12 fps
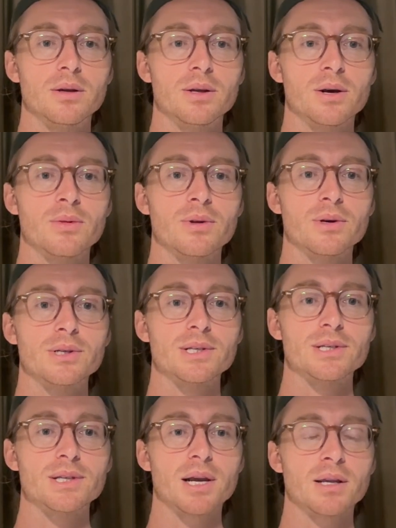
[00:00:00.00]
you go. There is
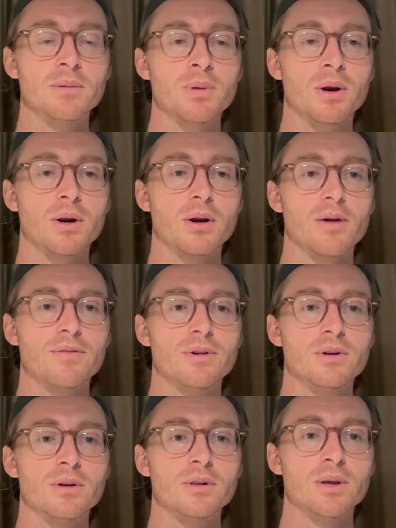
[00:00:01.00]
a second paragraph
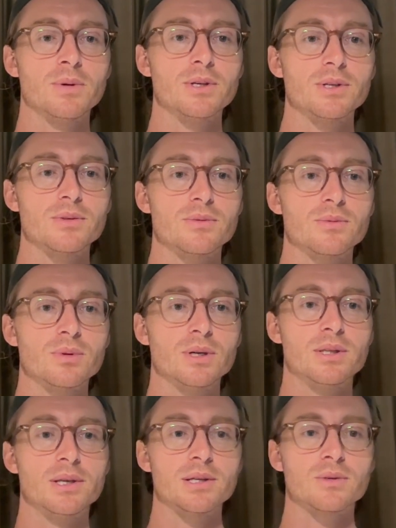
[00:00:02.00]
here. Let me just
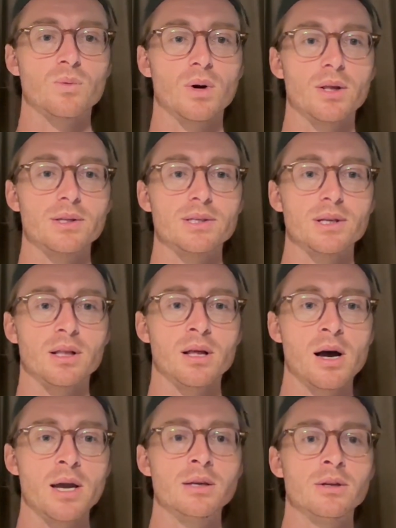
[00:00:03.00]
read this. While this
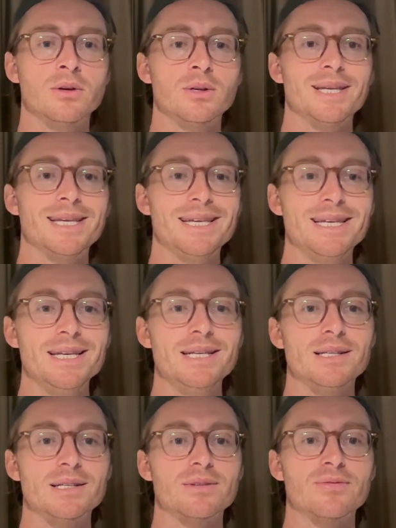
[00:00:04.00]
decline could
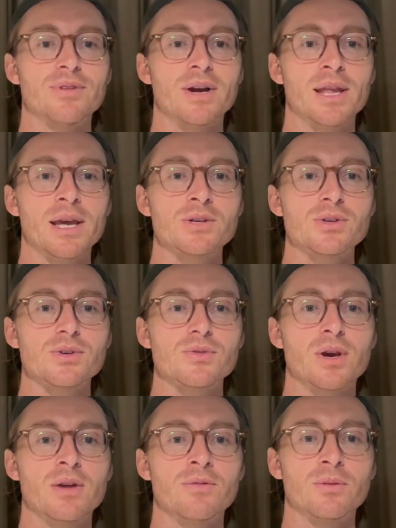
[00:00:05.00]
ease financial
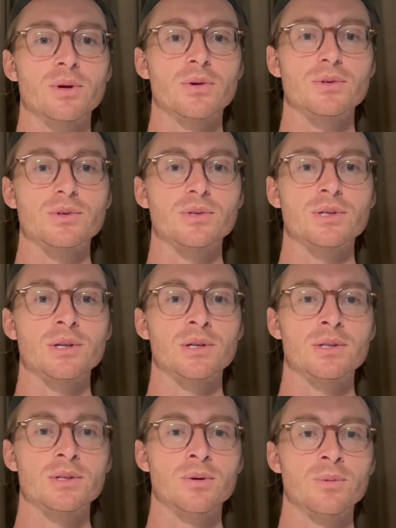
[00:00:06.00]
strain for roasters and
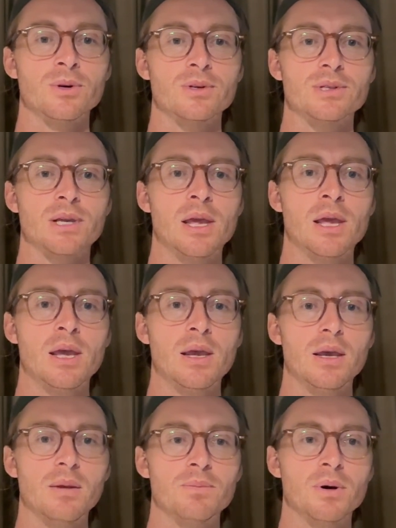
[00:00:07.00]
consumers,
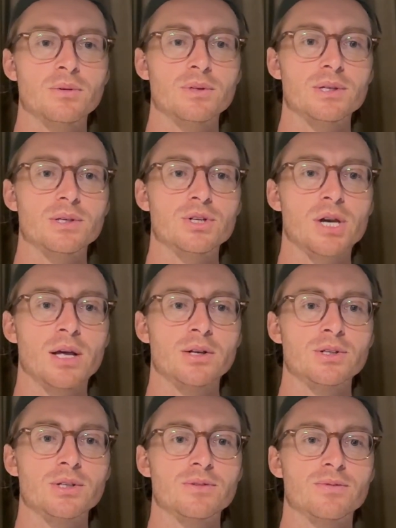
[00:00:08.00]
it poses
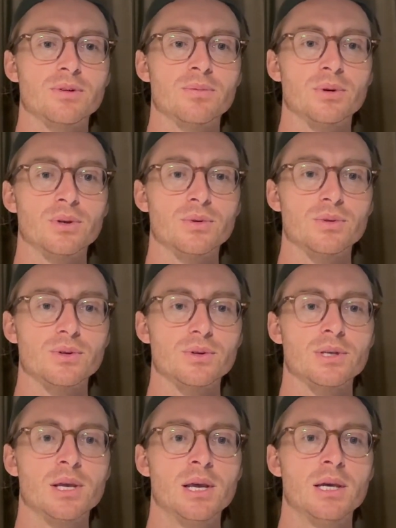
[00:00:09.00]
challenges for
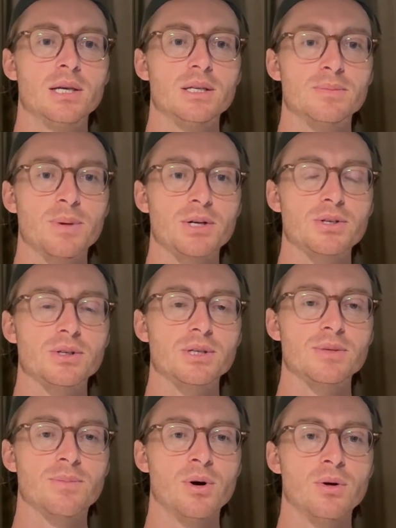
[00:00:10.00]
producers, especially
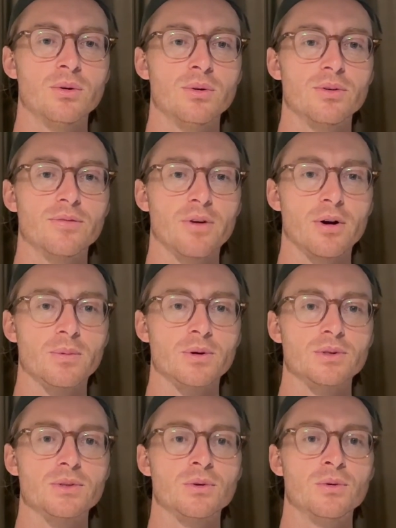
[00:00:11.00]
smallholder
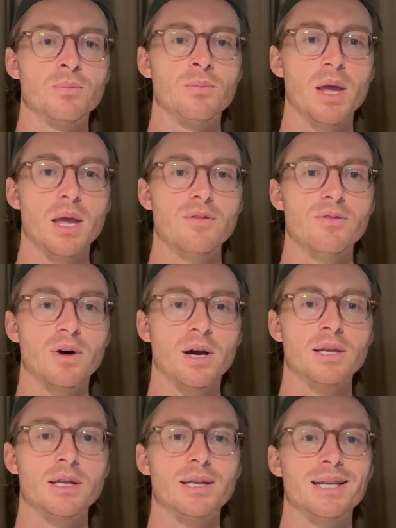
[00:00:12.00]
farmers who may
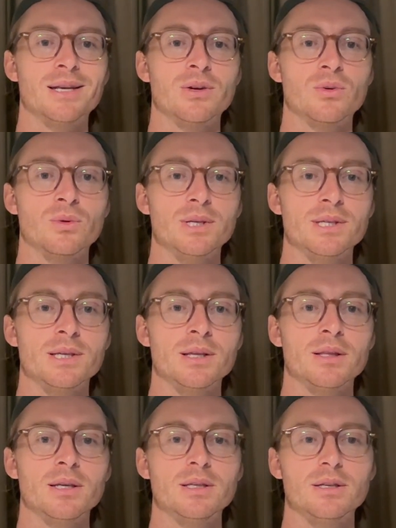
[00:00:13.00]
find it
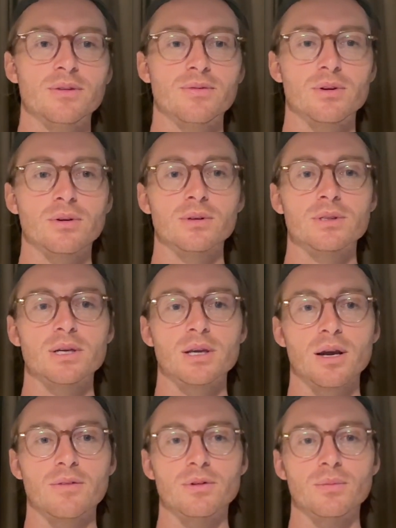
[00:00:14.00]
increasingly difficult to
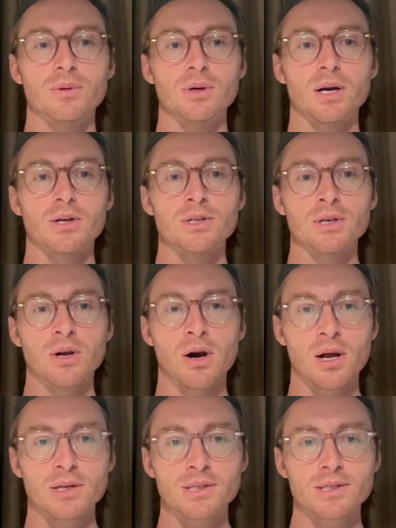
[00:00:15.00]
cover production
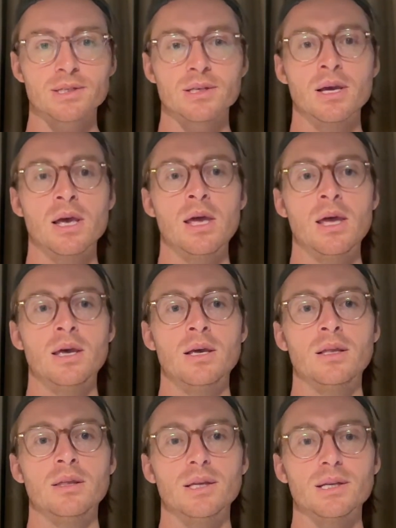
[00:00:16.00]
costs.
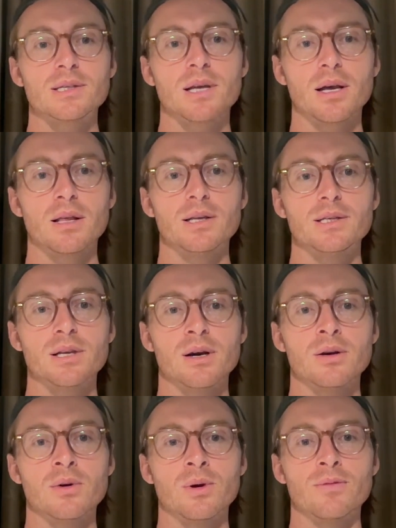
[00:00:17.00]
This highlights the
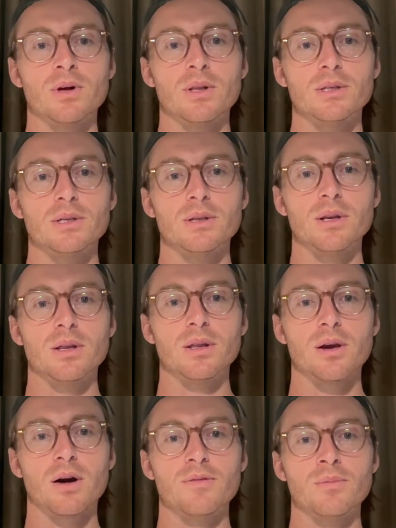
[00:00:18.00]
ongoing volatility of
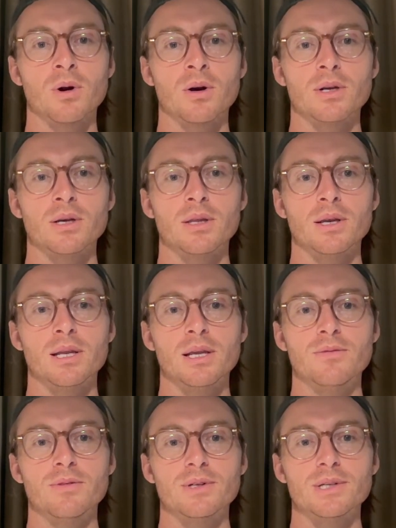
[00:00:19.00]
the coffee market and the
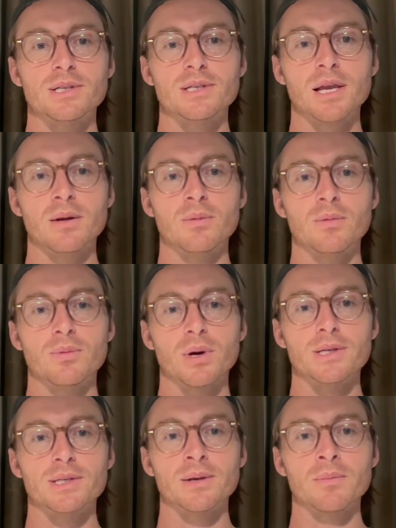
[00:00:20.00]
need for sustainable
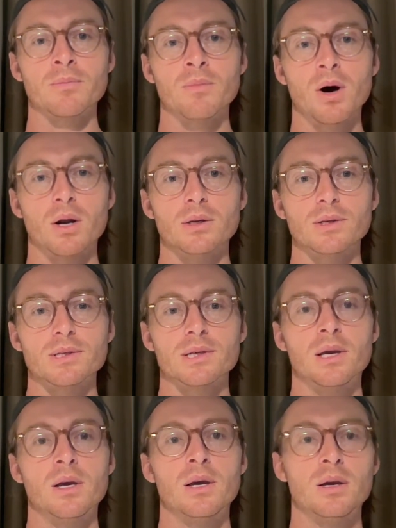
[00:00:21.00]
pricing
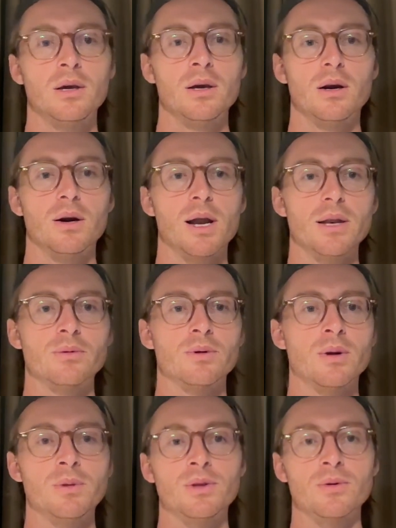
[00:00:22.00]
models. All right,
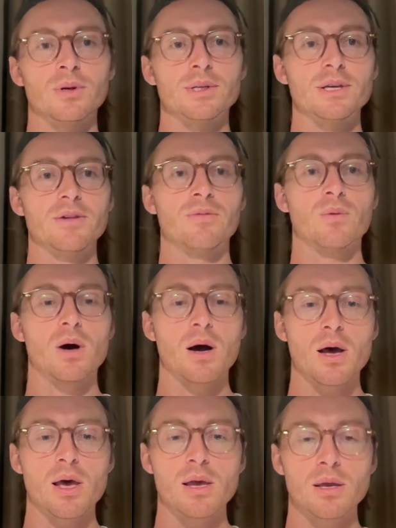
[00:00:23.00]
run me through it, Dave.
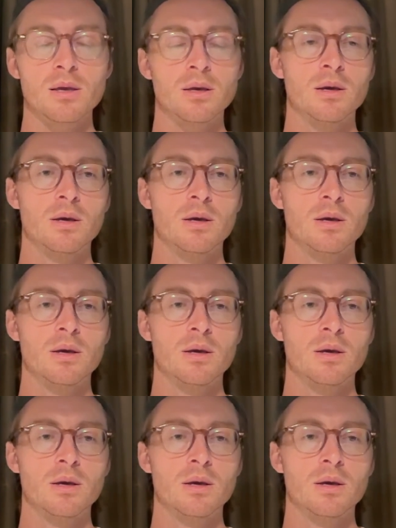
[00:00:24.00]
Why